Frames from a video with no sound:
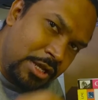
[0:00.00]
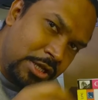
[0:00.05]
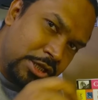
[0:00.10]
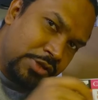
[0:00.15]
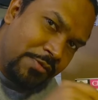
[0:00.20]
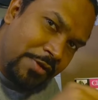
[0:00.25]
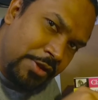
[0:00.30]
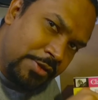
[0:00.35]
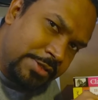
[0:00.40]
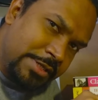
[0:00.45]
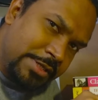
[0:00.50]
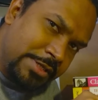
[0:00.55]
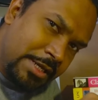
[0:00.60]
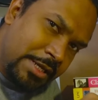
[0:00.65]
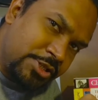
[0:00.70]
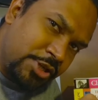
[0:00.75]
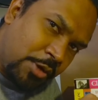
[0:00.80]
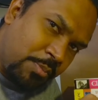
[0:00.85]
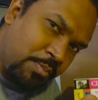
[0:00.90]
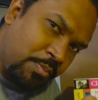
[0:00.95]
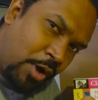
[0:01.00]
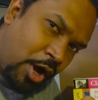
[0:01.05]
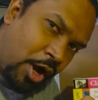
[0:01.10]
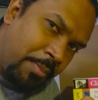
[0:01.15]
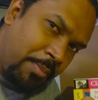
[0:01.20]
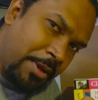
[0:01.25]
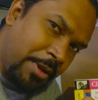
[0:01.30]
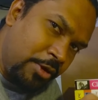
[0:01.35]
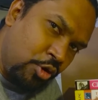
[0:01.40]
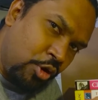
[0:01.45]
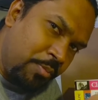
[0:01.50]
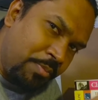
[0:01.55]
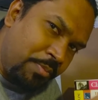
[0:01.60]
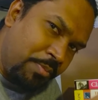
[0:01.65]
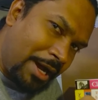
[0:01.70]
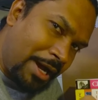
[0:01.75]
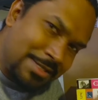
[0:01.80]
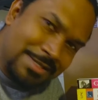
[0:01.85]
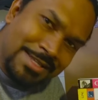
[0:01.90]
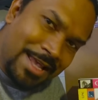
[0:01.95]
So when you say list.pop and don't
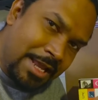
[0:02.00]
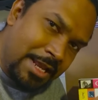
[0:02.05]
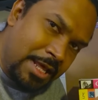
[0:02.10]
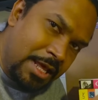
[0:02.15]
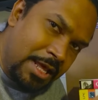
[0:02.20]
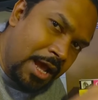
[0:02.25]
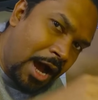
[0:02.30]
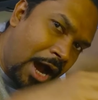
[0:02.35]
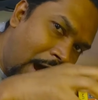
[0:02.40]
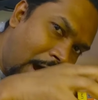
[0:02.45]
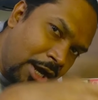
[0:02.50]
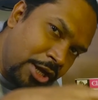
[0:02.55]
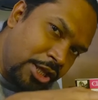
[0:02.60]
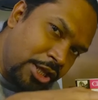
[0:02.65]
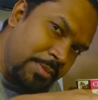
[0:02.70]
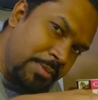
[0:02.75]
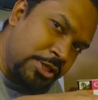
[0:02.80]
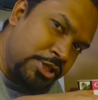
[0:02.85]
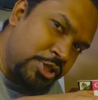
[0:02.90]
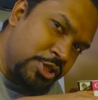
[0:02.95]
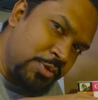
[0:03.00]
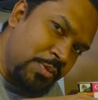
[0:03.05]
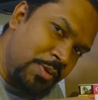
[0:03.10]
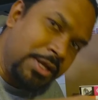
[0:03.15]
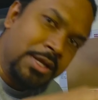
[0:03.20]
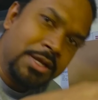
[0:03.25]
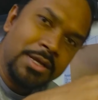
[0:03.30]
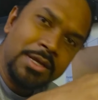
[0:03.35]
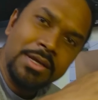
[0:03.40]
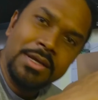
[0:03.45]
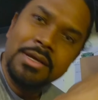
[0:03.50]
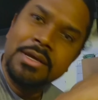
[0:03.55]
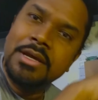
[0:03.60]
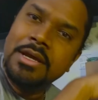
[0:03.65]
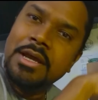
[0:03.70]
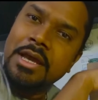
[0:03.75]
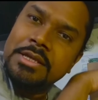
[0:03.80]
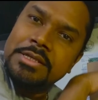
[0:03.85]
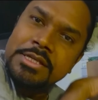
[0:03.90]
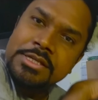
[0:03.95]
pass any arguments to it,
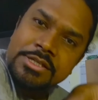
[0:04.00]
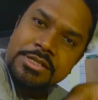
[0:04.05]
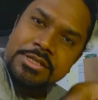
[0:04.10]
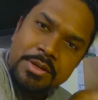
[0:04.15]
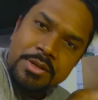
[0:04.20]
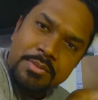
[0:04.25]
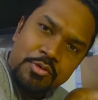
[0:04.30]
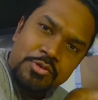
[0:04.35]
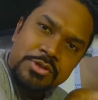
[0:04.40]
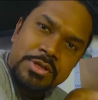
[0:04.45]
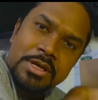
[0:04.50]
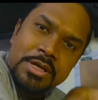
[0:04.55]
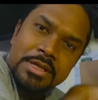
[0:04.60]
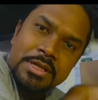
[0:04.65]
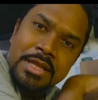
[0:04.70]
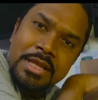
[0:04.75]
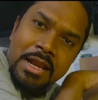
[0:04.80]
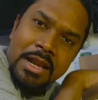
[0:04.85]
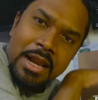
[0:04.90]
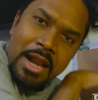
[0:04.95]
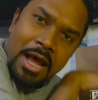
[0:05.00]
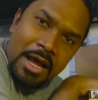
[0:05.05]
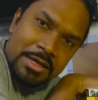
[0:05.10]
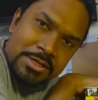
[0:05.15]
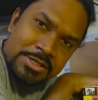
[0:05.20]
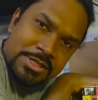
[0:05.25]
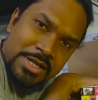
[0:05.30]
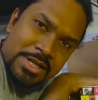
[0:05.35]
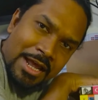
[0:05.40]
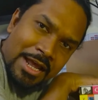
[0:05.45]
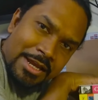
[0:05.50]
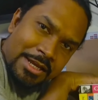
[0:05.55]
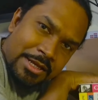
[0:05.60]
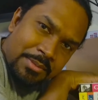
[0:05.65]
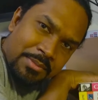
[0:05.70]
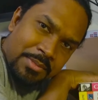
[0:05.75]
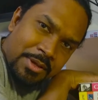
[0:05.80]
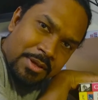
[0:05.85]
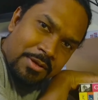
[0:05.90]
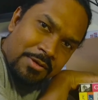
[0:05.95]
it just removes the last
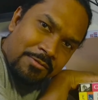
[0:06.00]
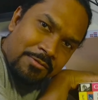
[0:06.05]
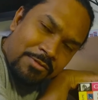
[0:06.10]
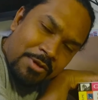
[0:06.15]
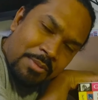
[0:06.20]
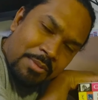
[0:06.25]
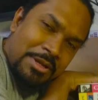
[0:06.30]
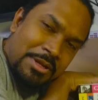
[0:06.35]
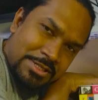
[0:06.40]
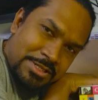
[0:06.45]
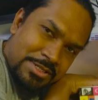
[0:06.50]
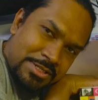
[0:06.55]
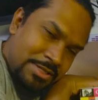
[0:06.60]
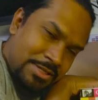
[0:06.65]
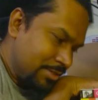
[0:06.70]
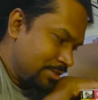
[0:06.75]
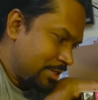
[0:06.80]
item from a list.